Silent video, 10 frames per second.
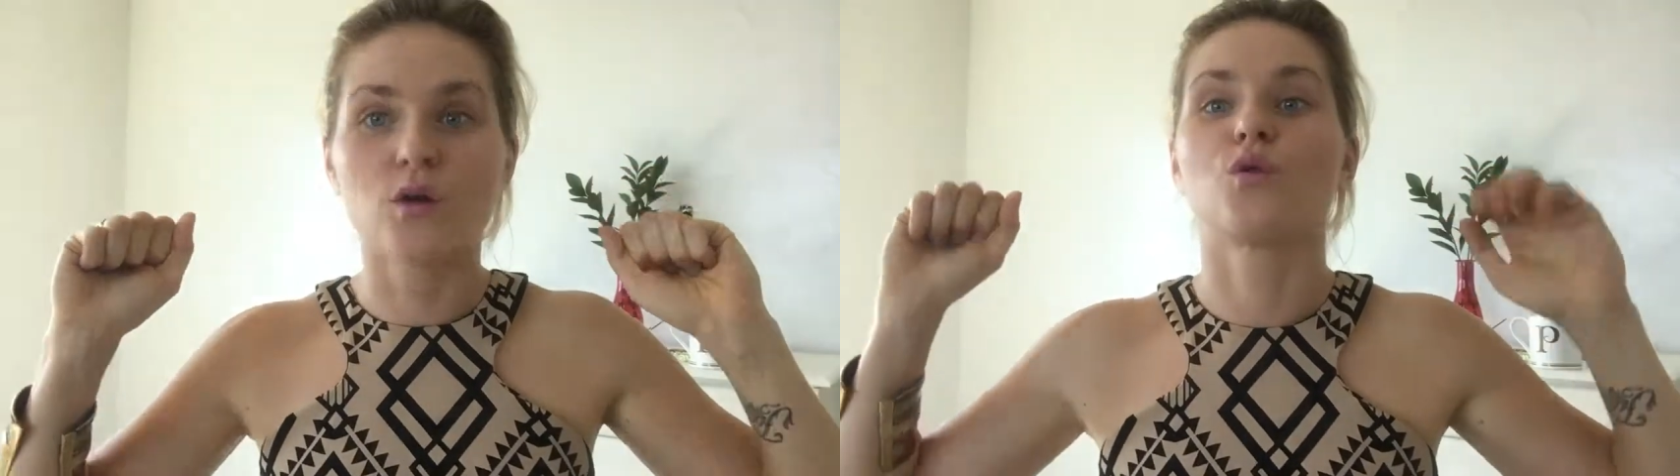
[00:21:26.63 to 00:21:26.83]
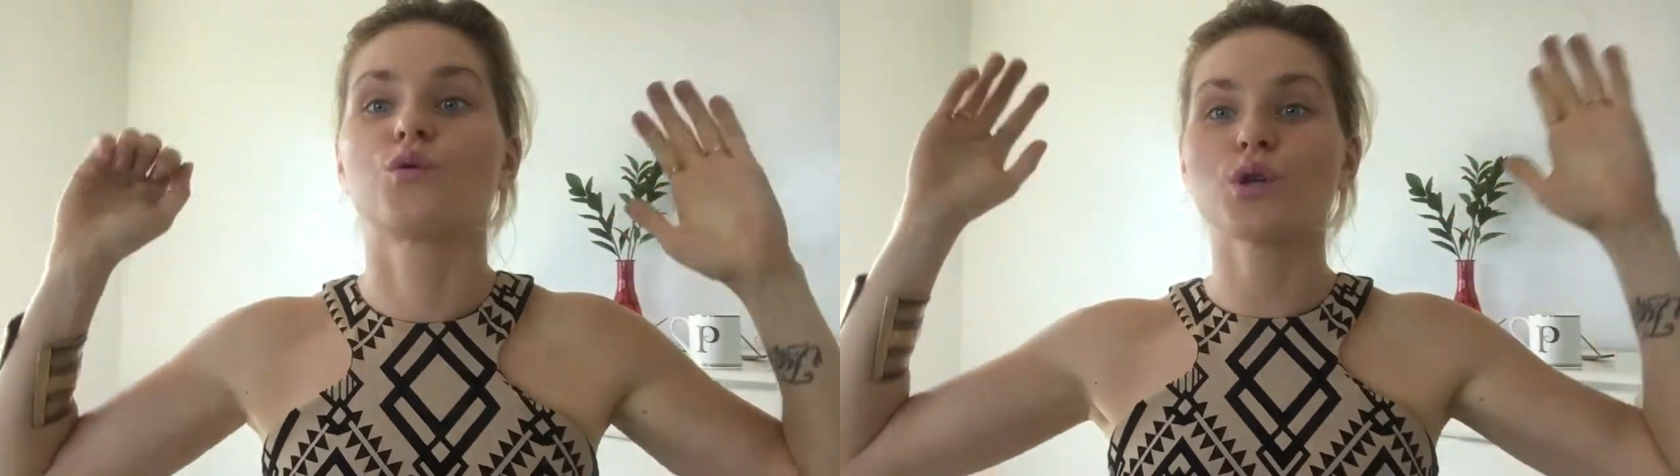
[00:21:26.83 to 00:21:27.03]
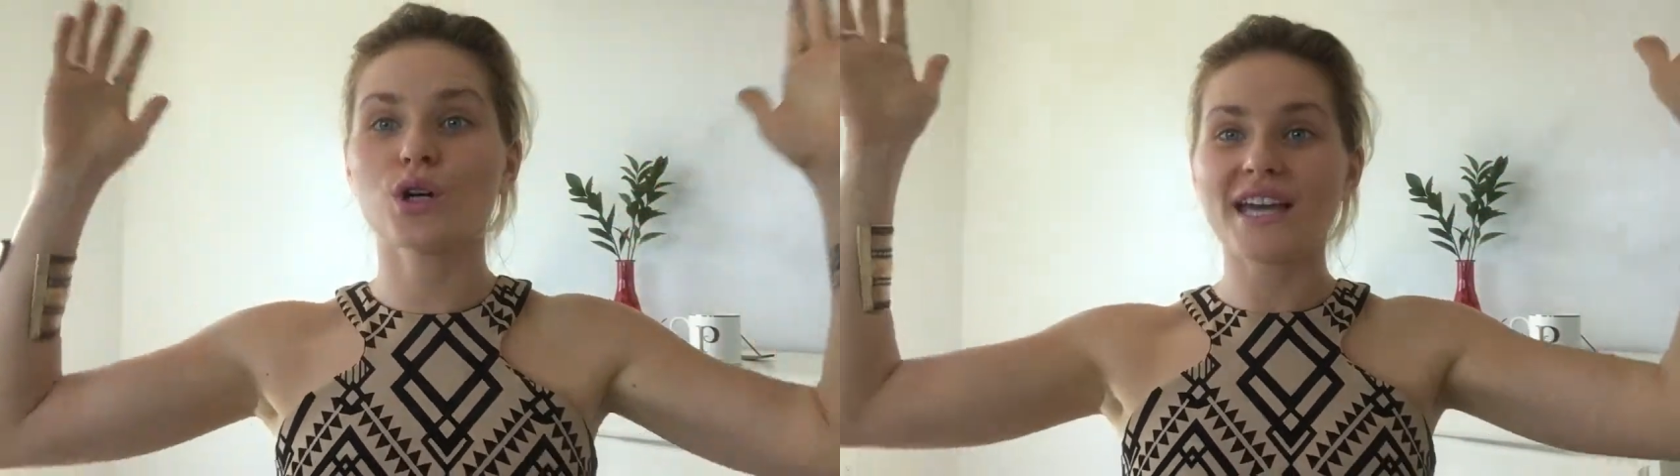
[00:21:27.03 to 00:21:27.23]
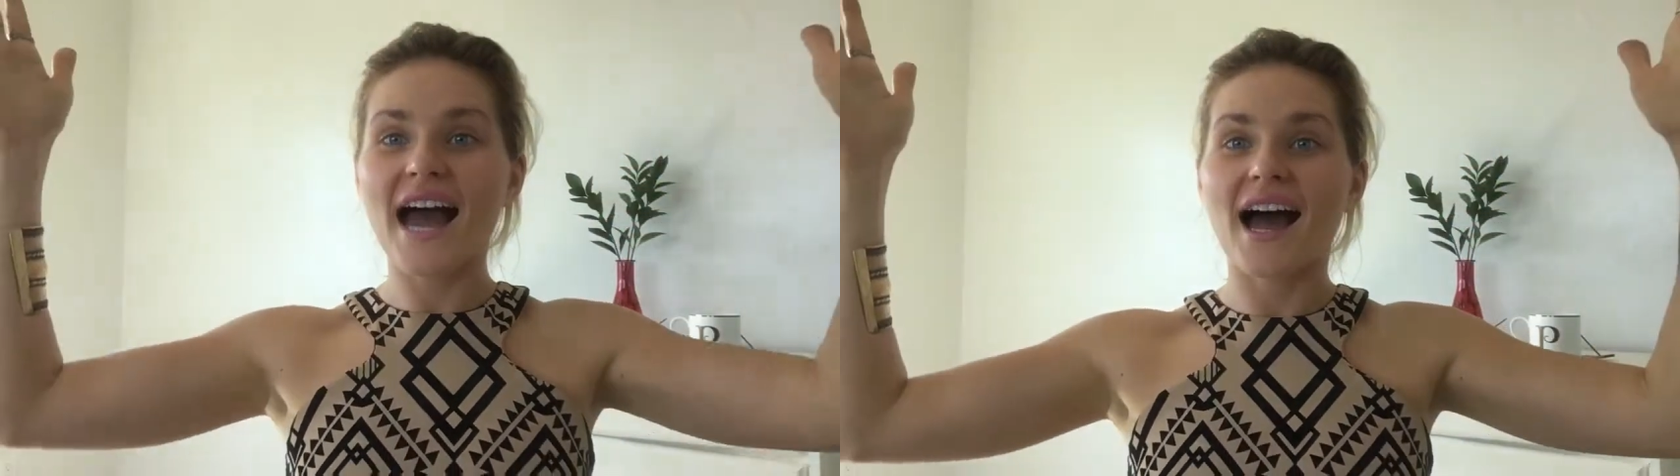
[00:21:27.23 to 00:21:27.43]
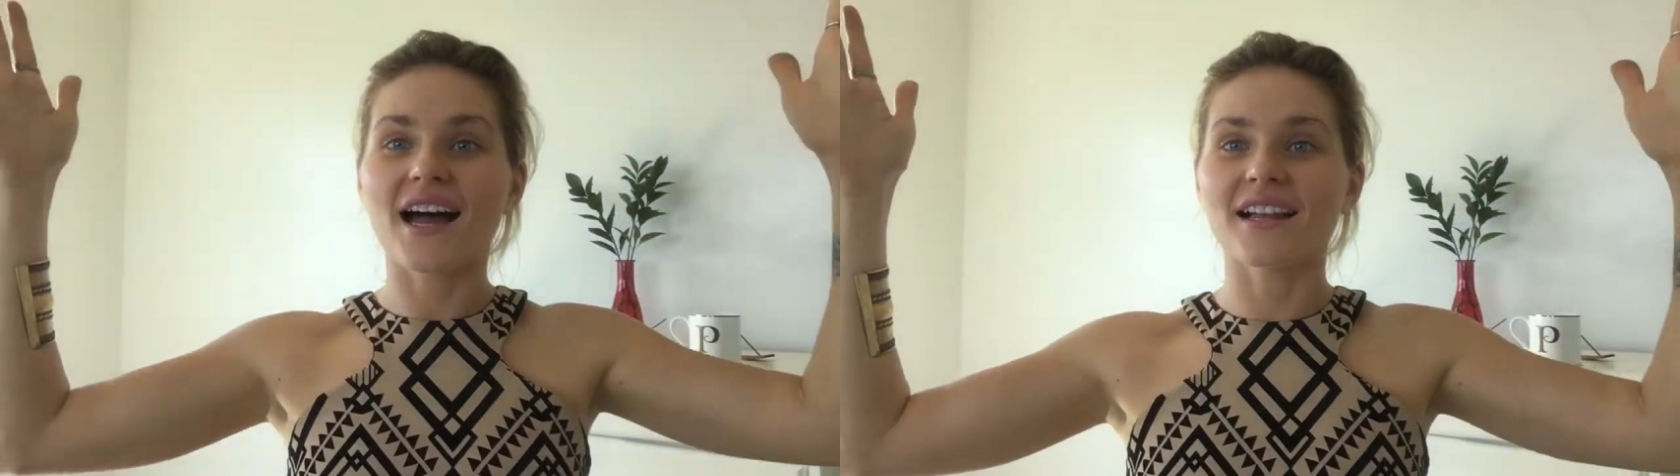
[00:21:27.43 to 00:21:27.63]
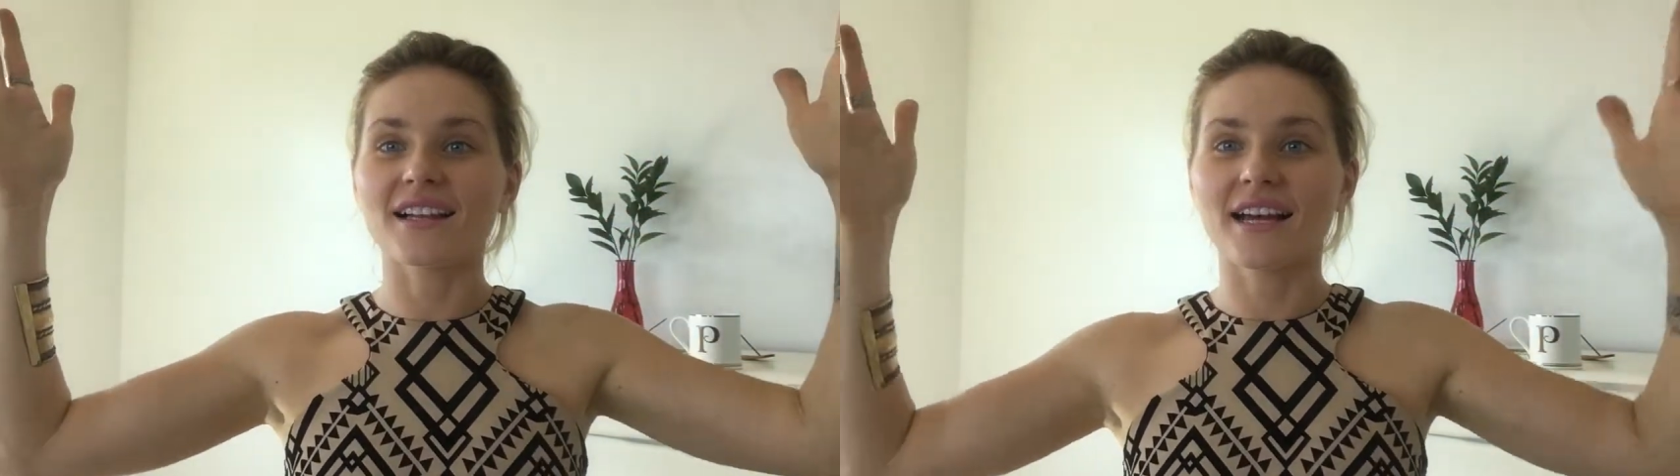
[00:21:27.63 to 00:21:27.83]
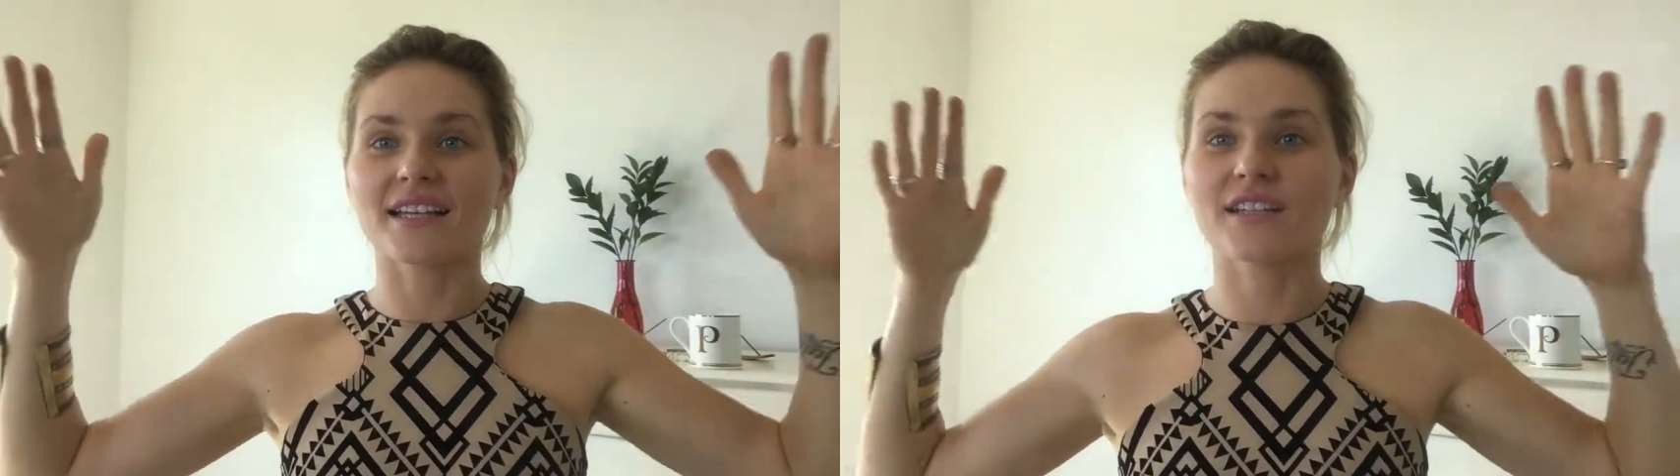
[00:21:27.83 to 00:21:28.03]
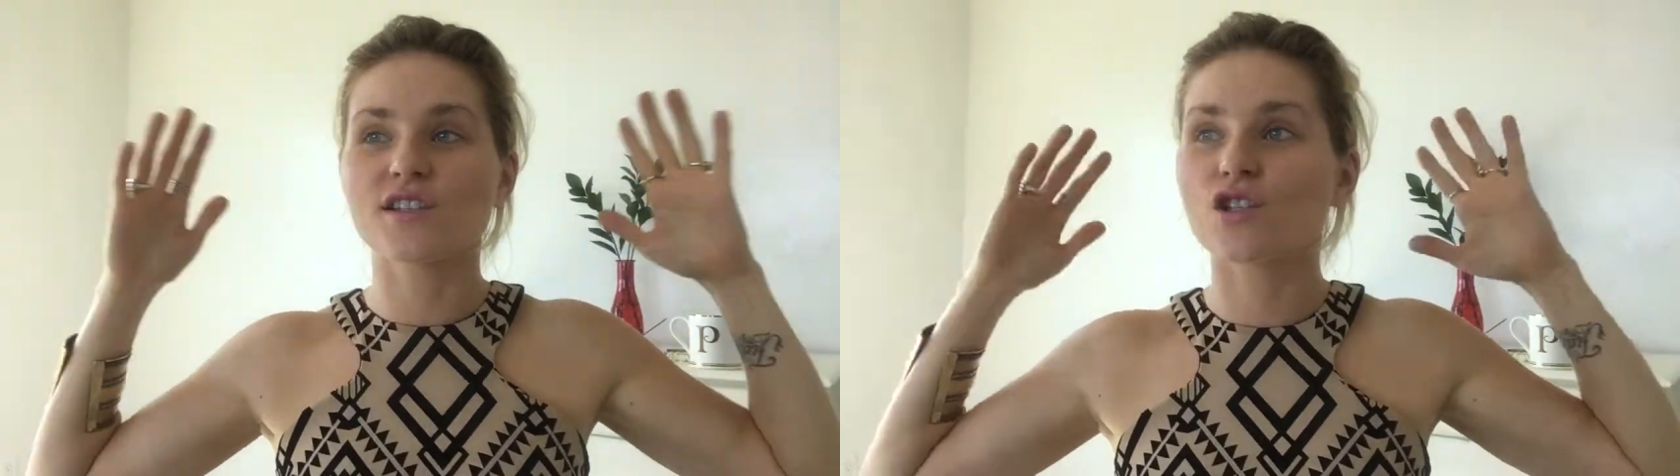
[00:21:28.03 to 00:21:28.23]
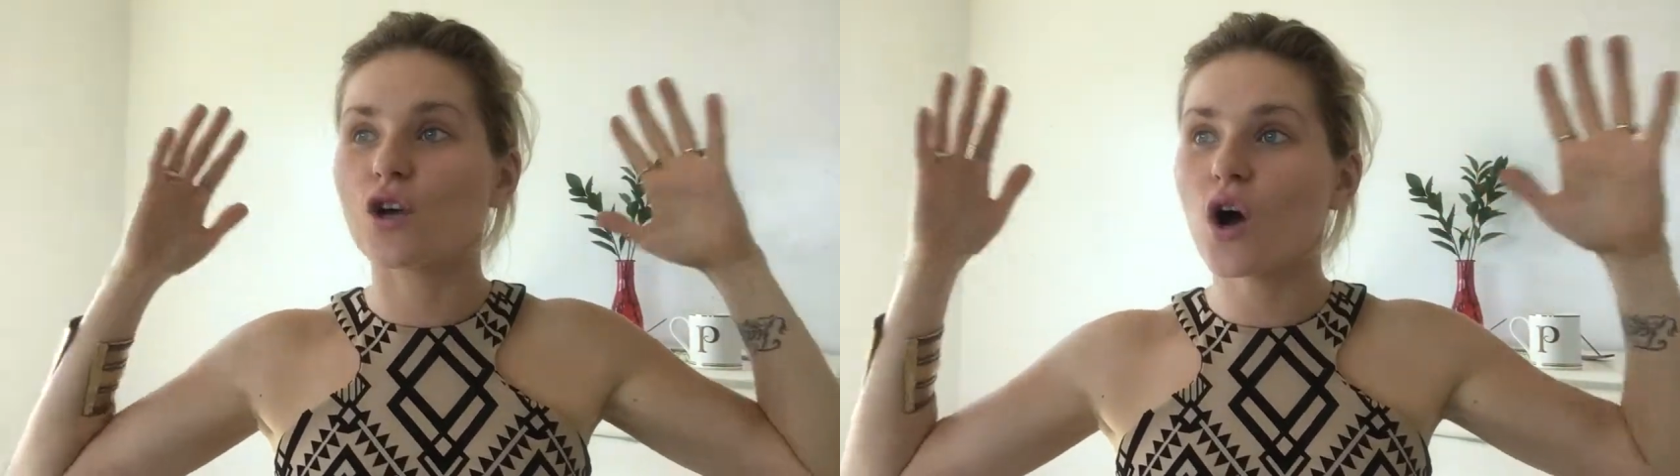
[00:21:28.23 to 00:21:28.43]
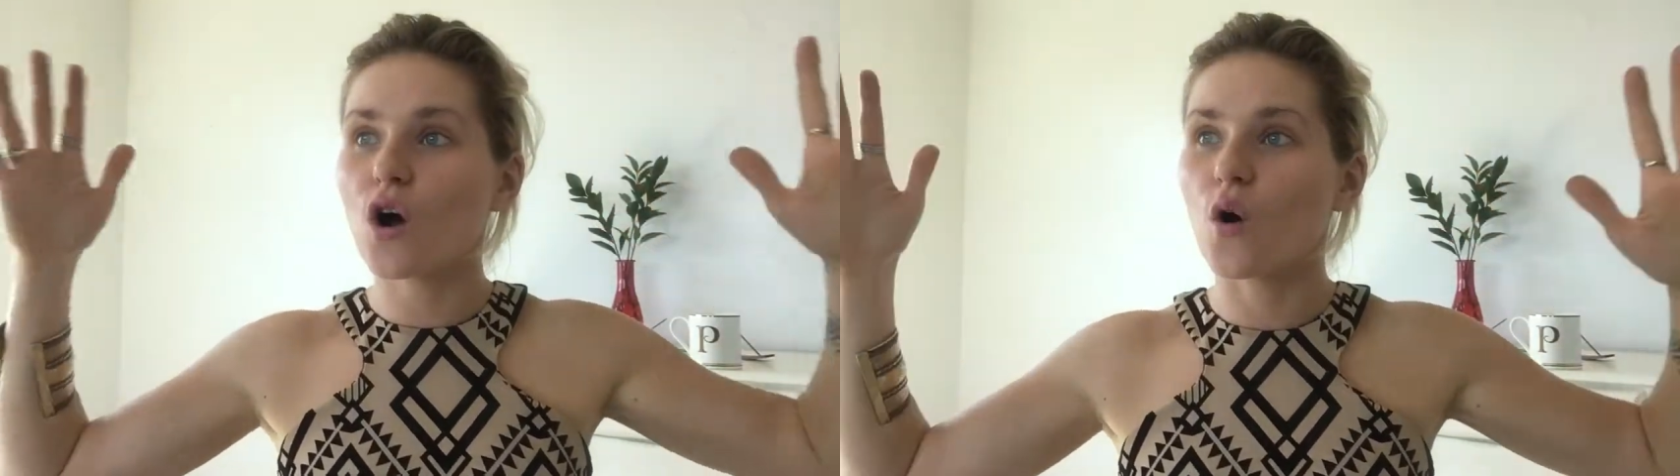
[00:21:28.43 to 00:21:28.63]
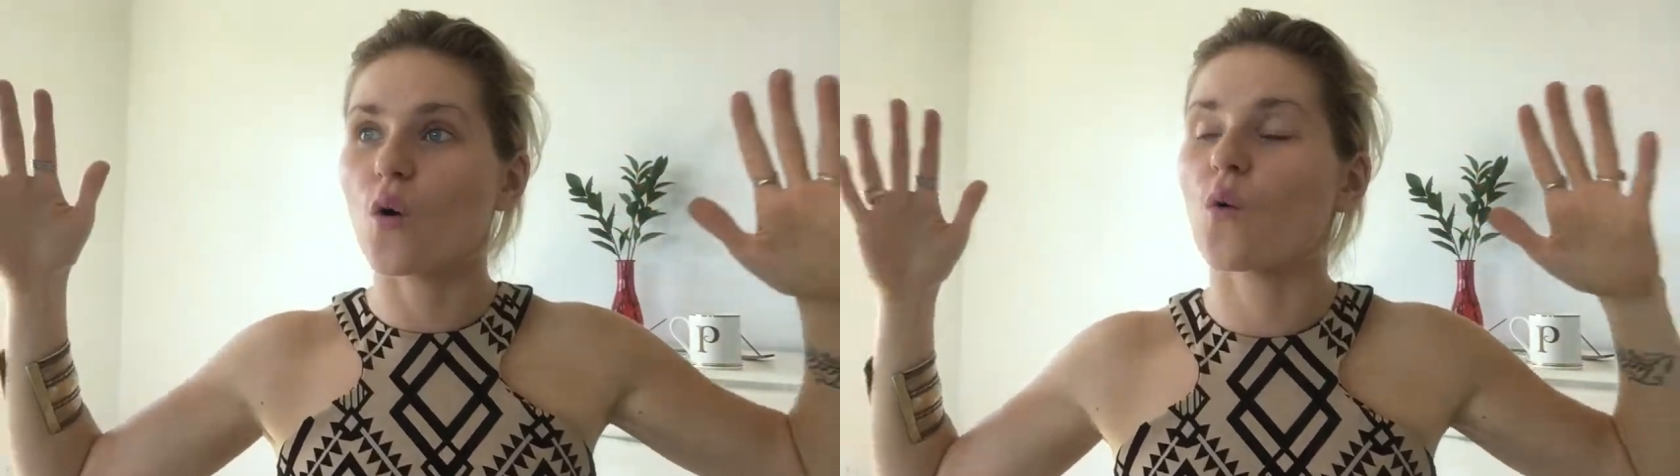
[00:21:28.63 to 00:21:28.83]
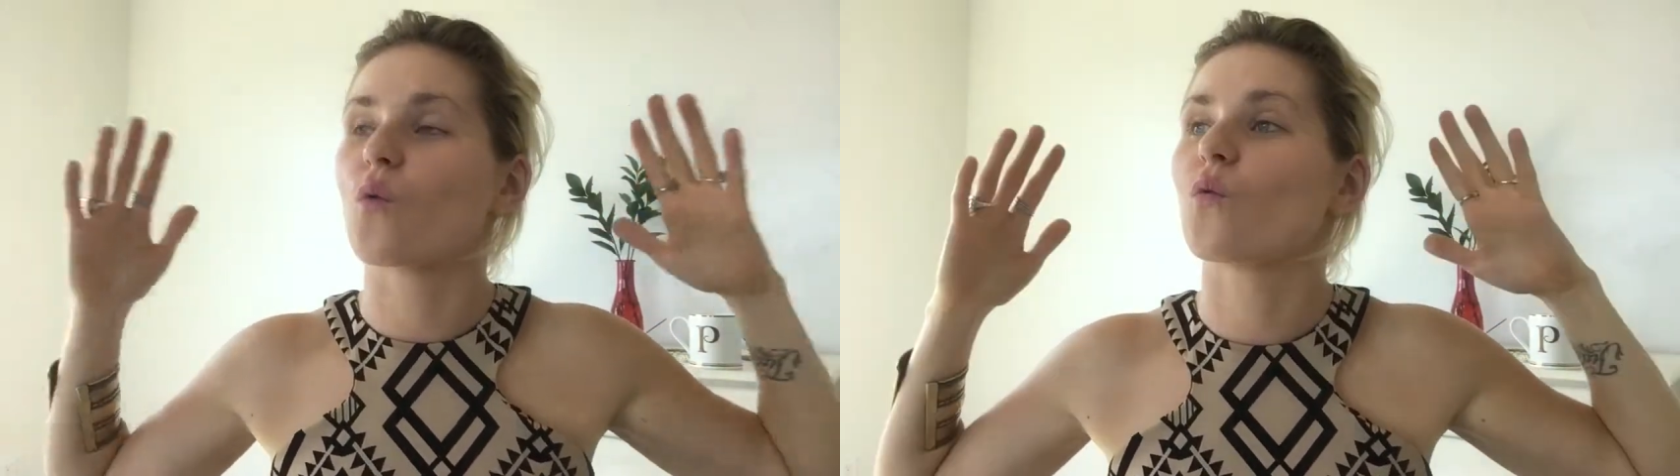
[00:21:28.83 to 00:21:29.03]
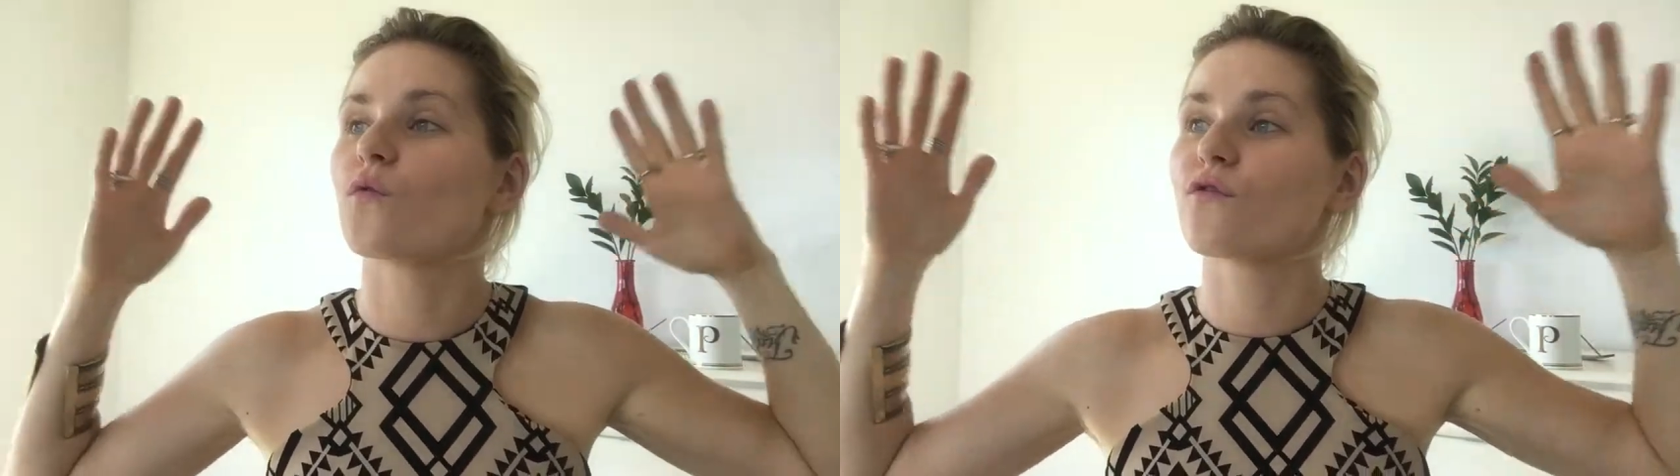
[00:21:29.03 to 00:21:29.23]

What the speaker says: royal and so